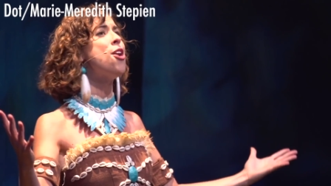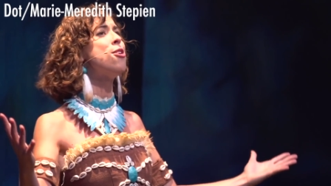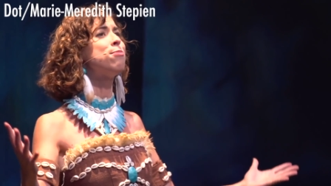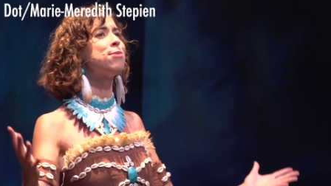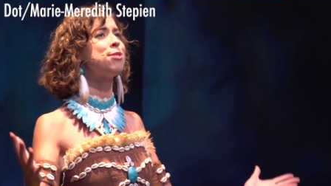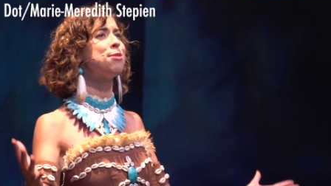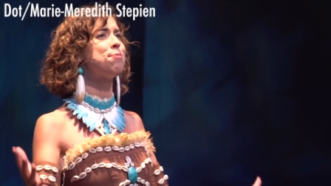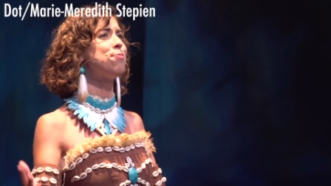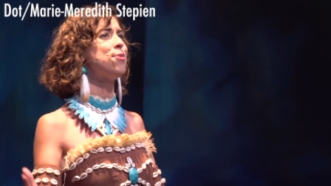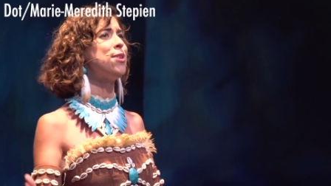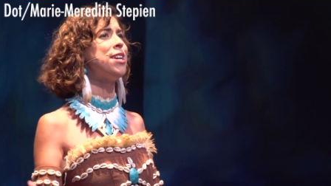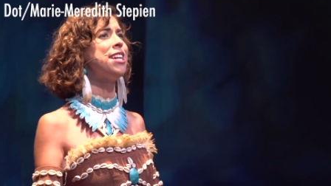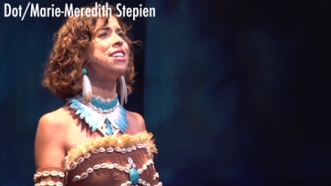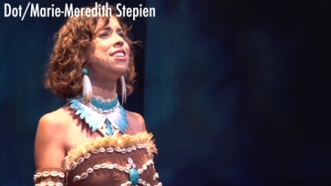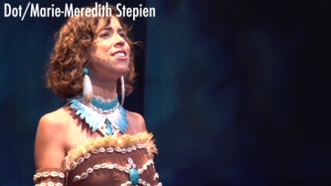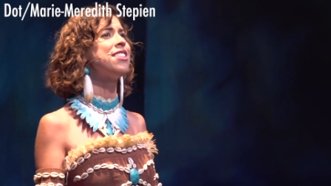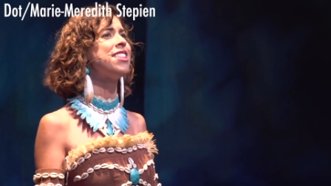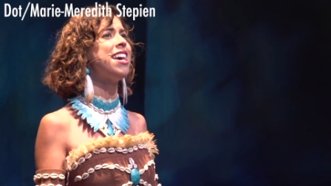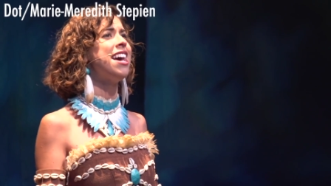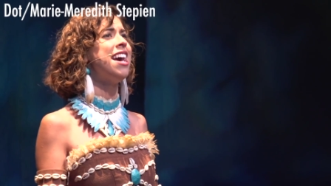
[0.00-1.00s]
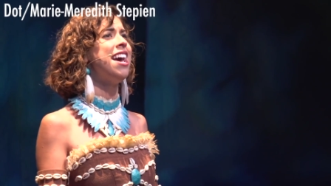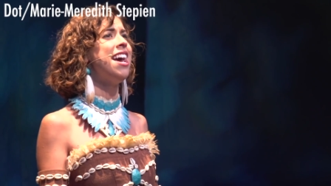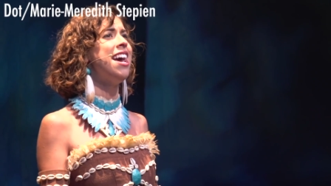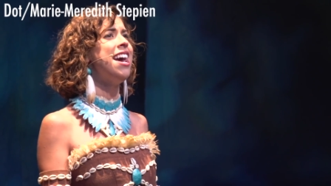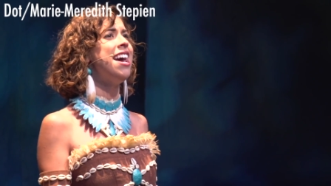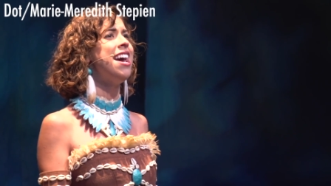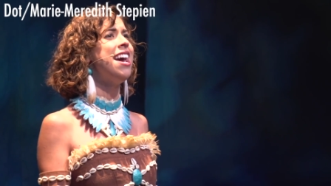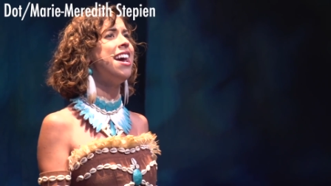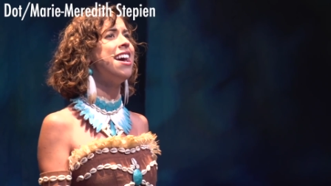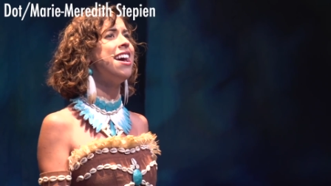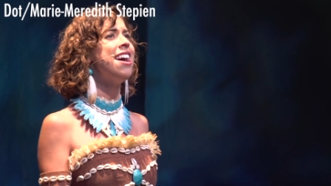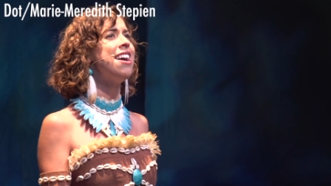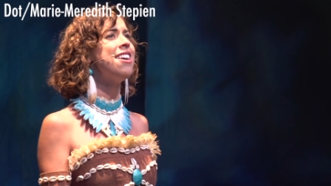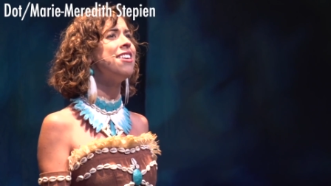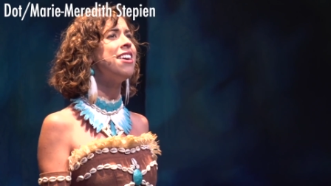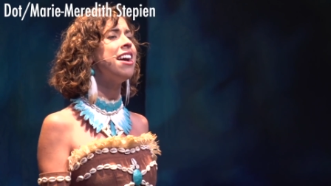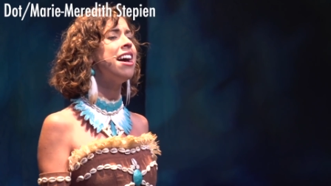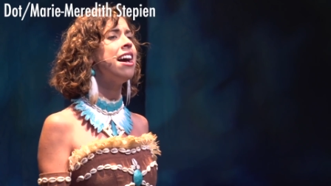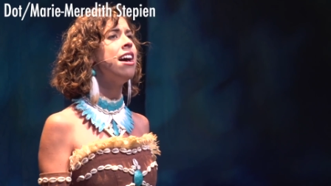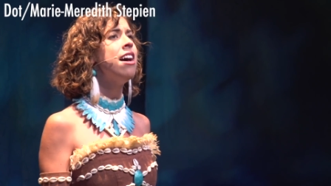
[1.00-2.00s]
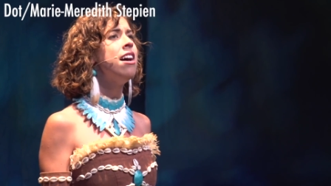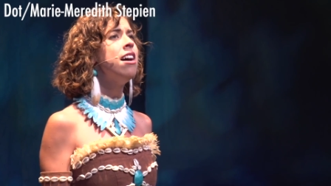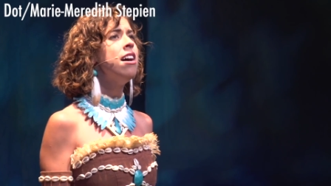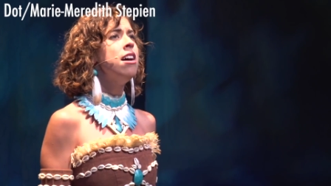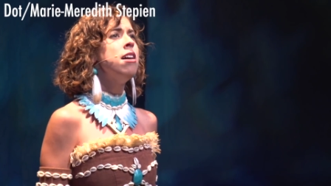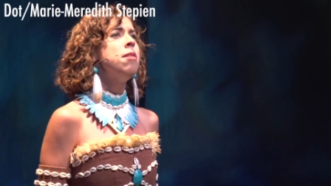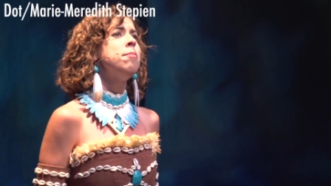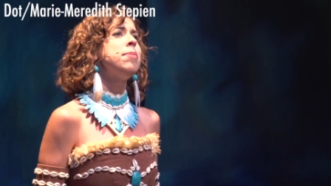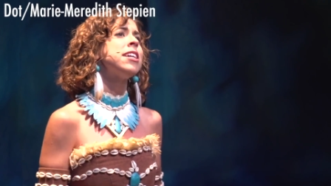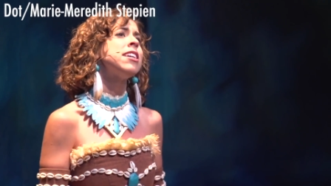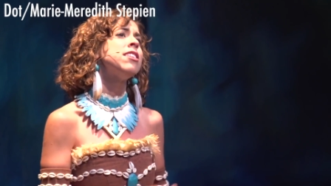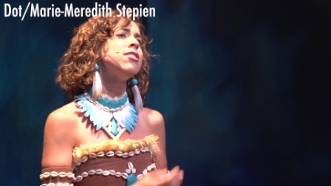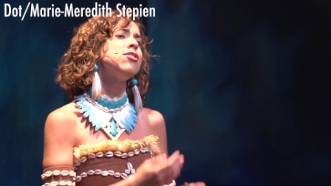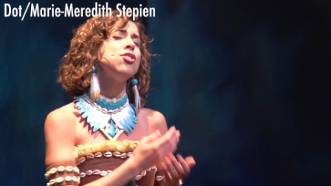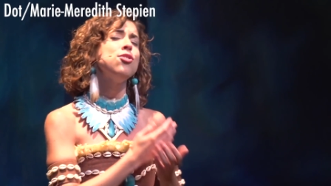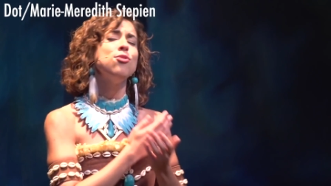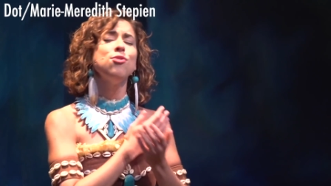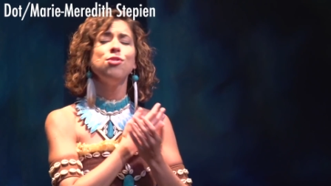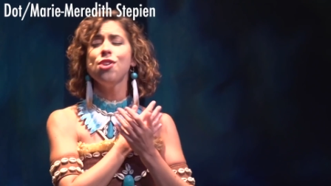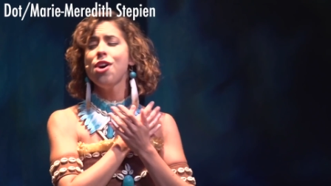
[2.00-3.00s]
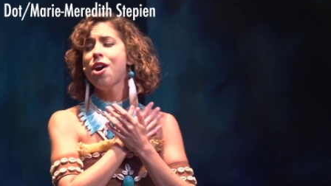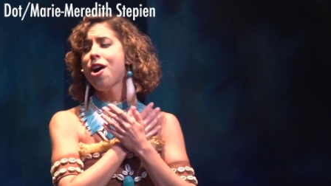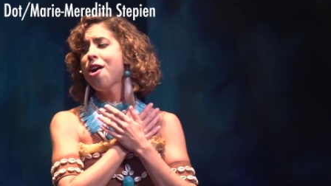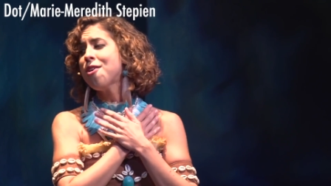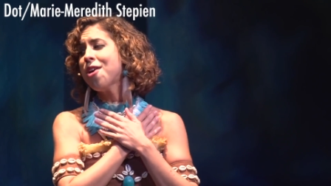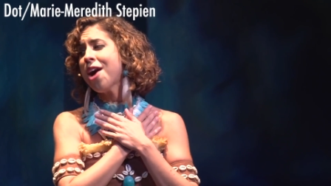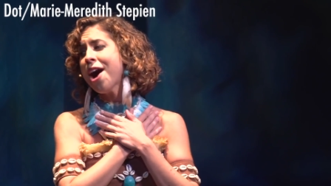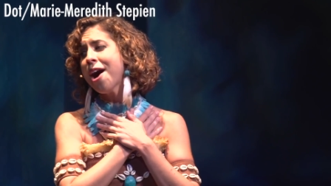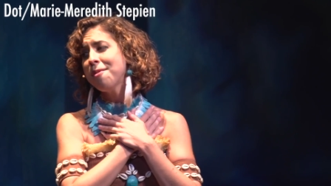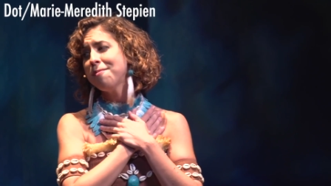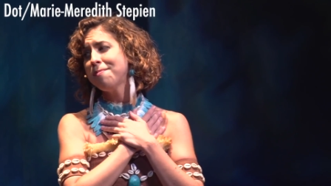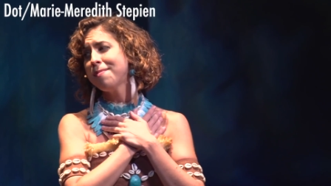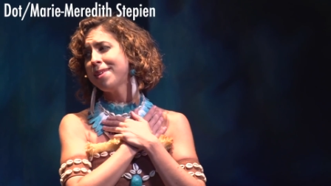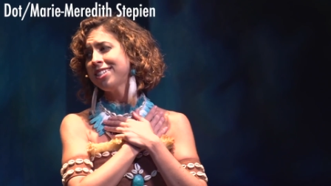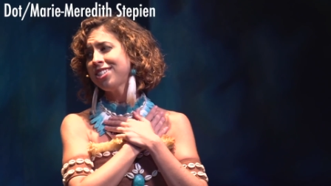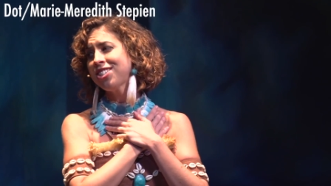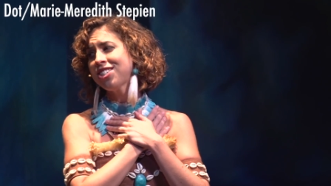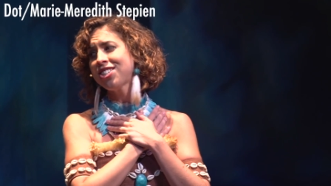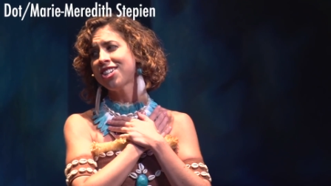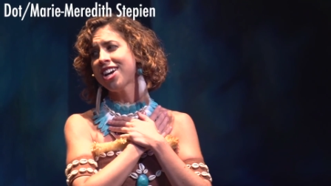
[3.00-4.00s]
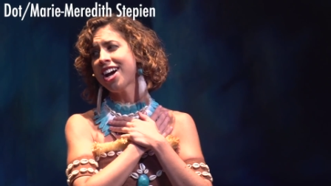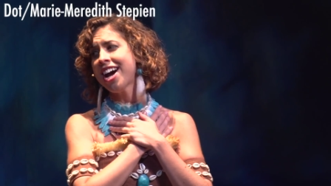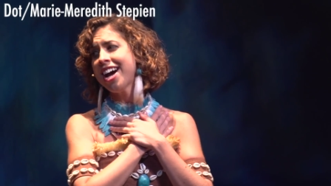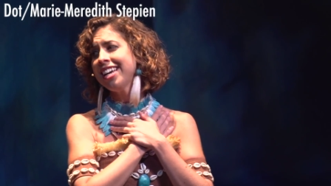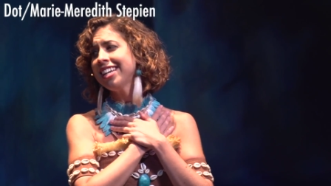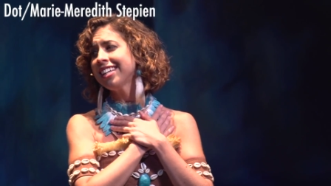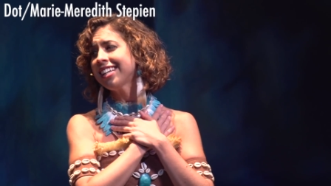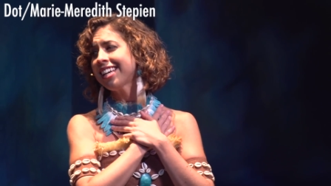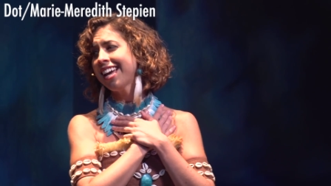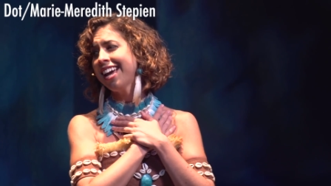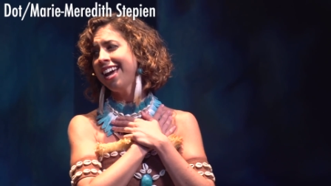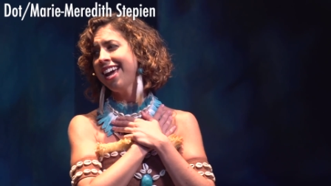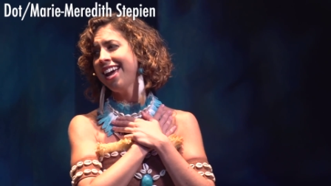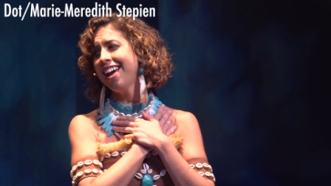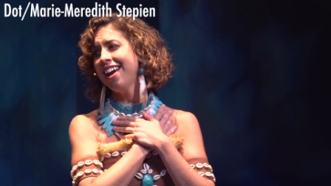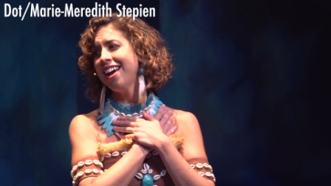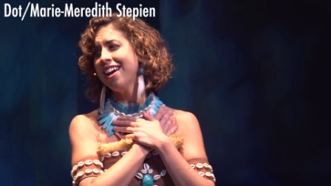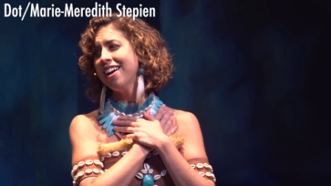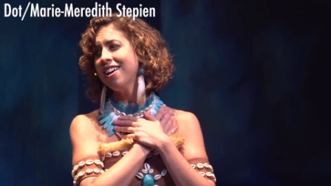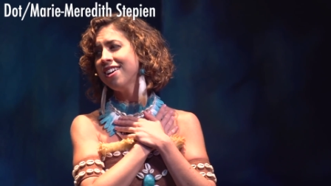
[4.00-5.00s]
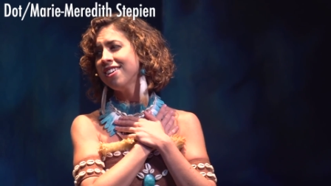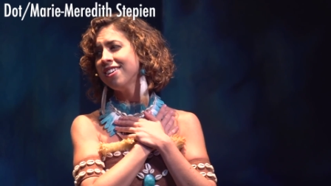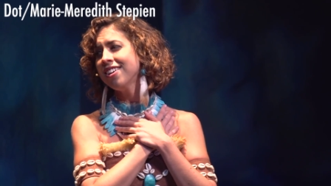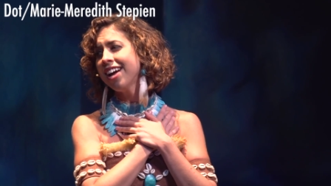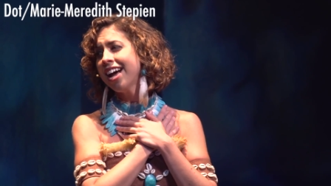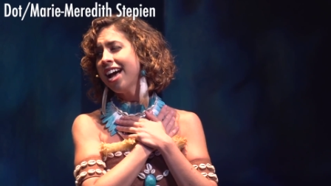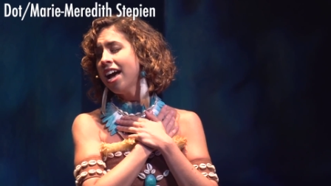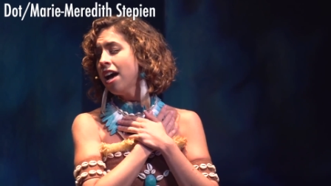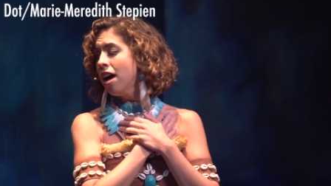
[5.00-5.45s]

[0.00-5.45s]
hope to bring you there, because you know how much I care.